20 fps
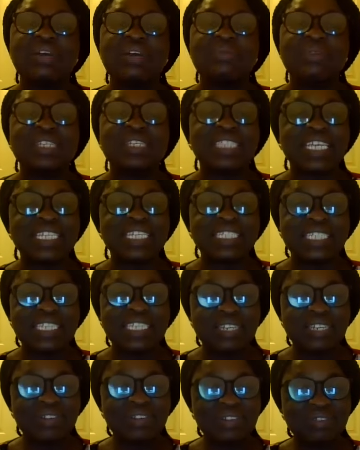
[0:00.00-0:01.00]
Western
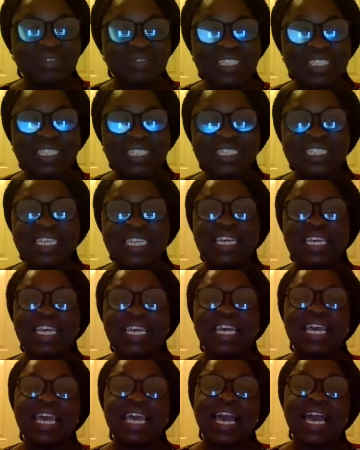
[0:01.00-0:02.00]
Sydney University.
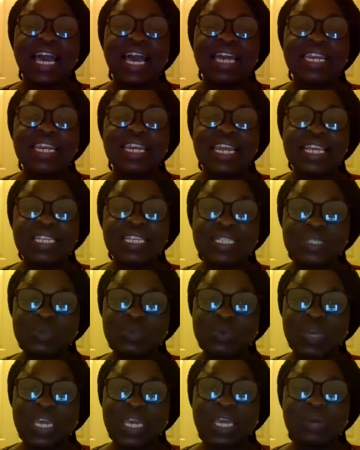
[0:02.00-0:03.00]
And next
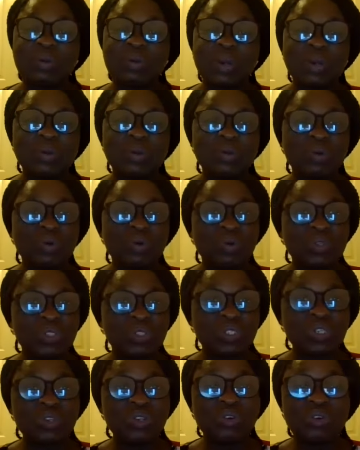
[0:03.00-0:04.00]
week, we're going to
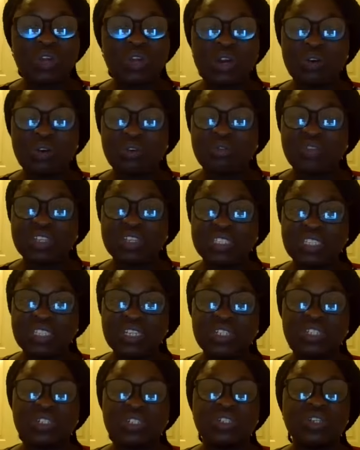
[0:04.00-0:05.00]
continue our
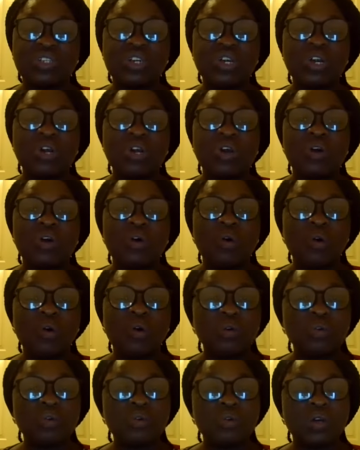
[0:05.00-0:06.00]
conversation
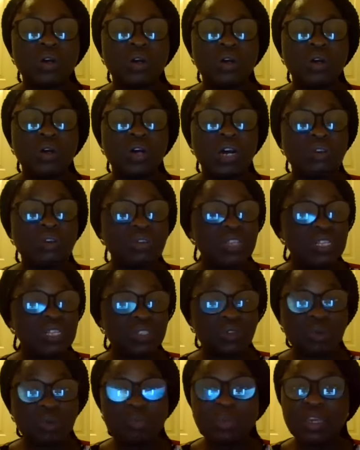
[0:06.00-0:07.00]
on another
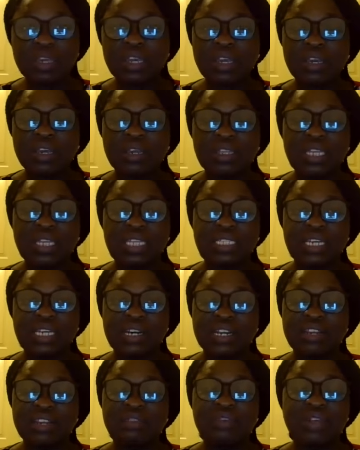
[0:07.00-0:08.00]
topic that are
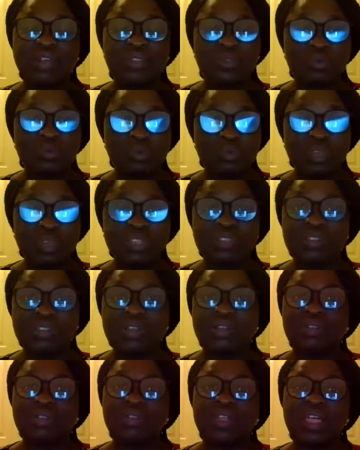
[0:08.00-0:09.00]
relevant to women's
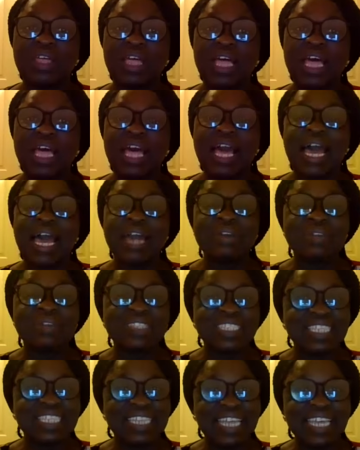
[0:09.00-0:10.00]
health. And
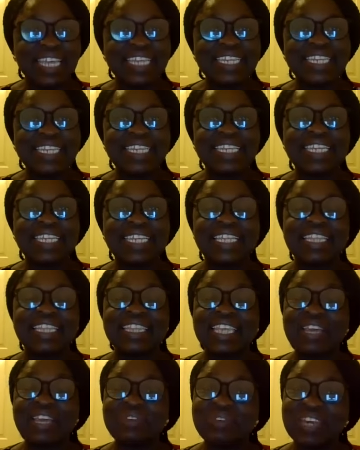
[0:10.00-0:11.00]
until then,
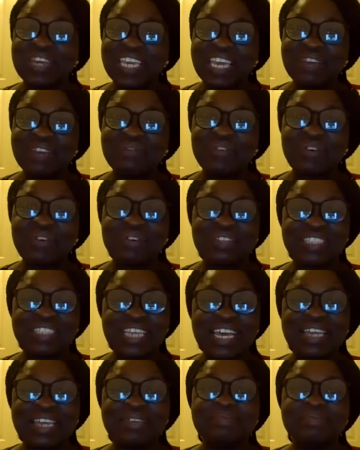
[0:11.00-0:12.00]
thank you again for your
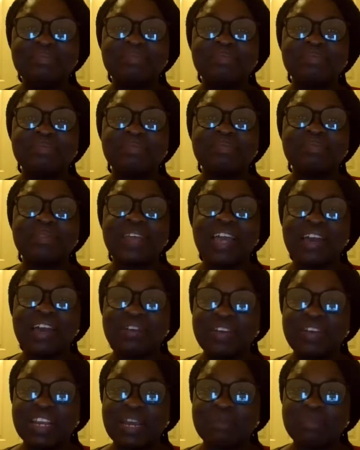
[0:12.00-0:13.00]
time. I
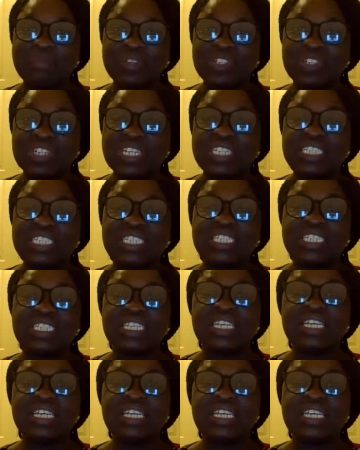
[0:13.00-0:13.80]
really appreciate it.